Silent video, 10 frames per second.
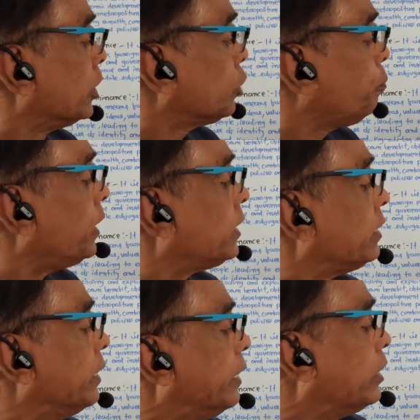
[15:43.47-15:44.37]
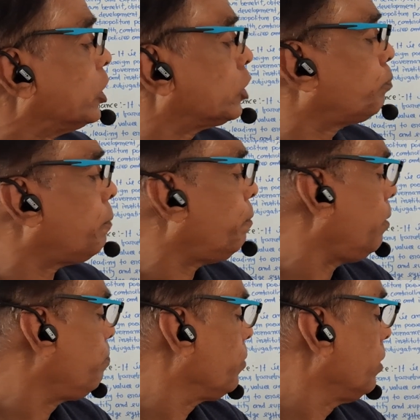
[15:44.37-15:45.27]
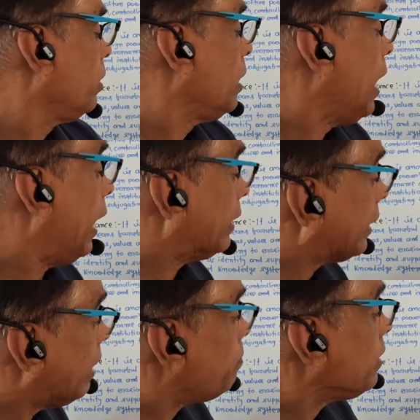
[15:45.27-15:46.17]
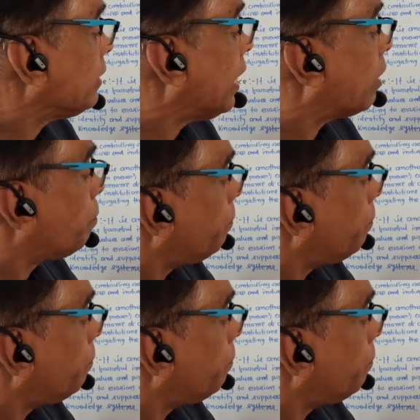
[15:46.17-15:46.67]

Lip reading: displacing indigenous people and claiming their